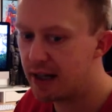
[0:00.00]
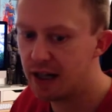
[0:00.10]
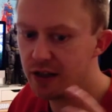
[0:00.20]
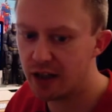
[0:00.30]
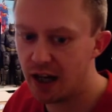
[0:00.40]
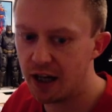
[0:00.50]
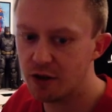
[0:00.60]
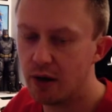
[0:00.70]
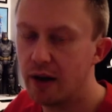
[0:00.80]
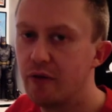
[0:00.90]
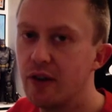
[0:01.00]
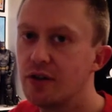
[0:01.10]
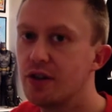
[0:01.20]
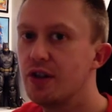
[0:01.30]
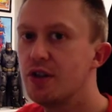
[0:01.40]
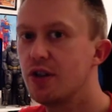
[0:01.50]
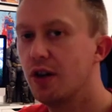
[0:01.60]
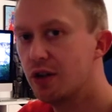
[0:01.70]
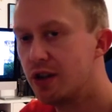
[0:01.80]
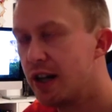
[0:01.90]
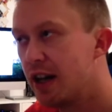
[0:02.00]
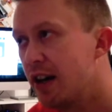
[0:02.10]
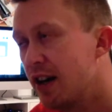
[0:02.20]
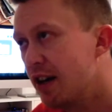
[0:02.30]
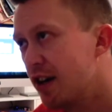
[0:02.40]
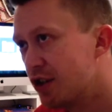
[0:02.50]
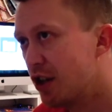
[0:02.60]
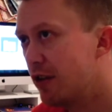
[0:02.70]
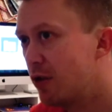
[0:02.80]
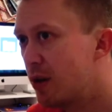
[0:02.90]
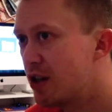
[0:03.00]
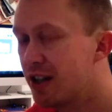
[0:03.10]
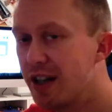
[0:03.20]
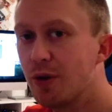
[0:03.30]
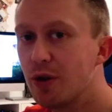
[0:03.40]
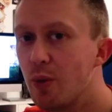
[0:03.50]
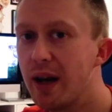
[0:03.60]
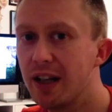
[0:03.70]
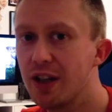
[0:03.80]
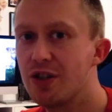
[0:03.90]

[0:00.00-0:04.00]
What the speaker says: case the hard drive fails on the Synology server, which I doubt it will.